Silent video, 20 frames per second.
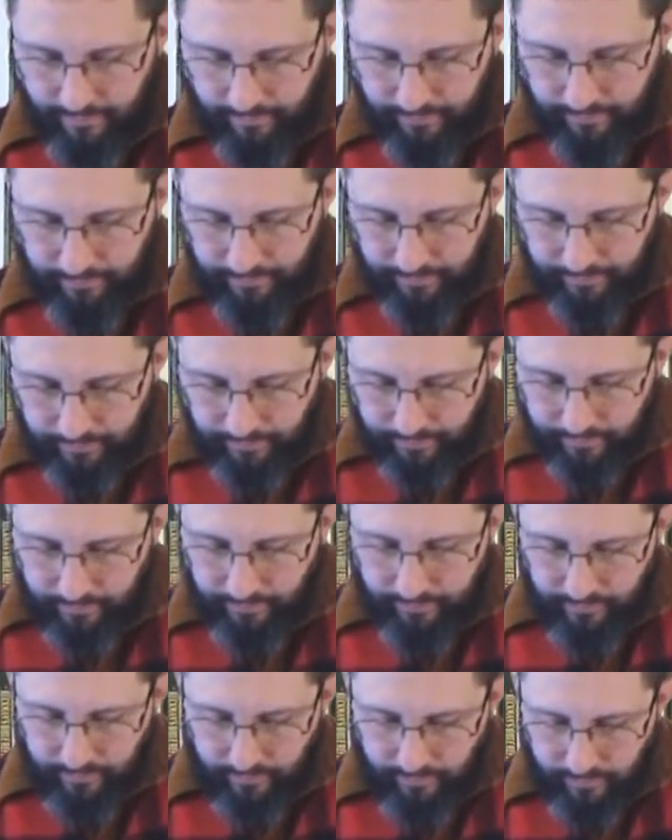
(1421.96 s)

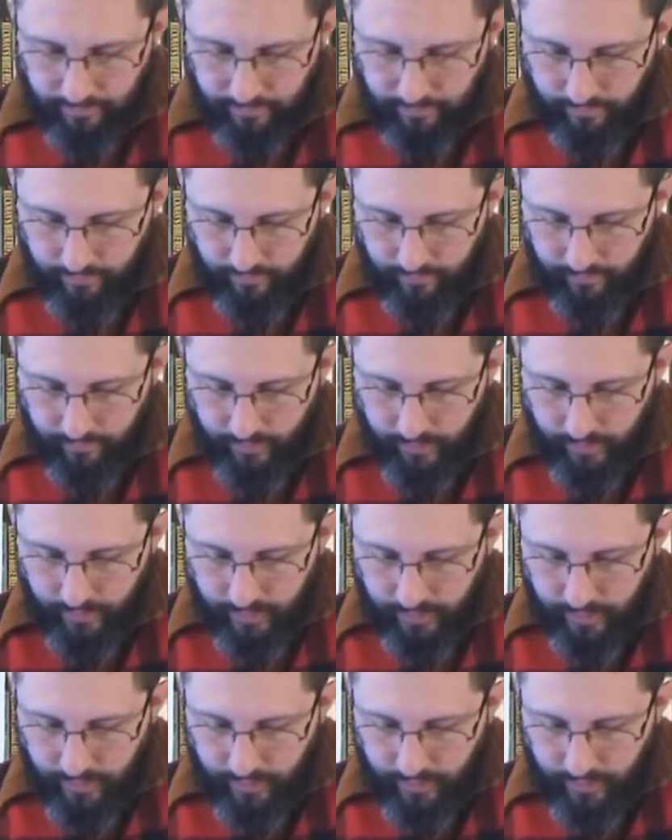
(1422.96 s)
(no one is talking)